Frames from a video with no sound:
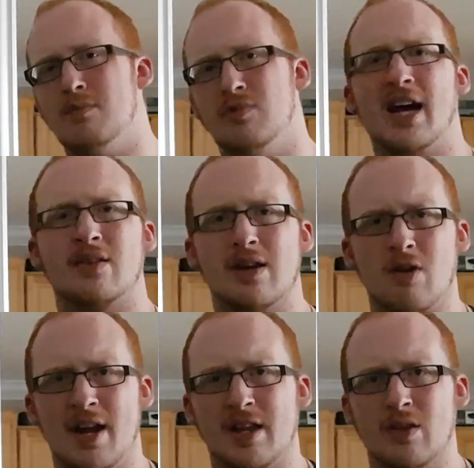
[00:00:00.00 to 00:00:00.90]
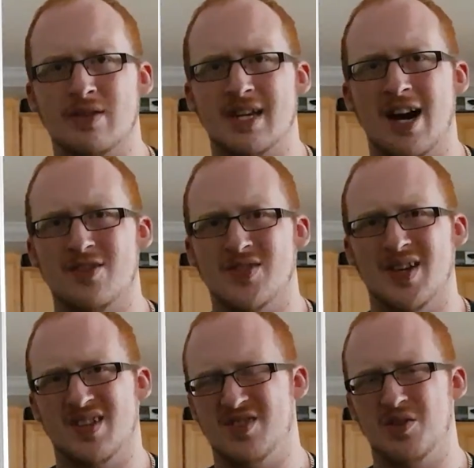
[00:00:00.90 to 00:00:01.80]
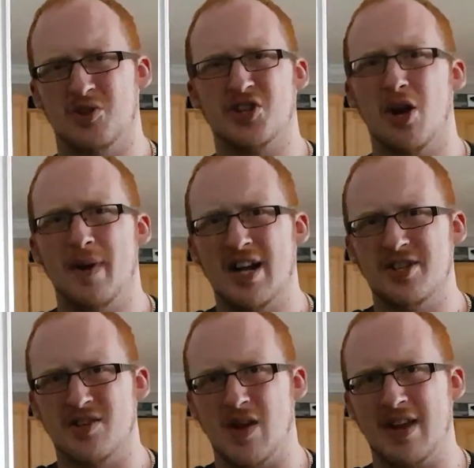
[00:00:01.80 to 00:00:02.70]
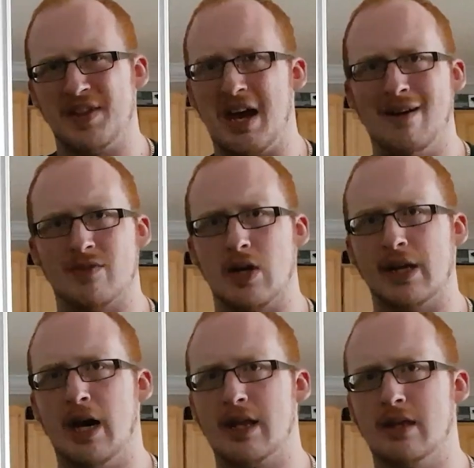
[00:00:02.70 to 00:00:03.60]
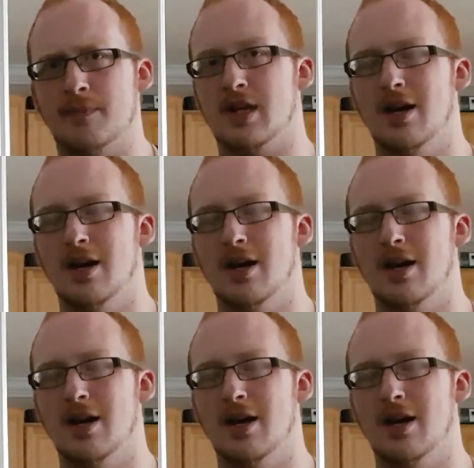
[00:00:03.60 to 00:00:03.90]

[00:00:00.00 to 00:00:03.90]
likely grinding those down so that there's no sharp edges or anything after I cut them.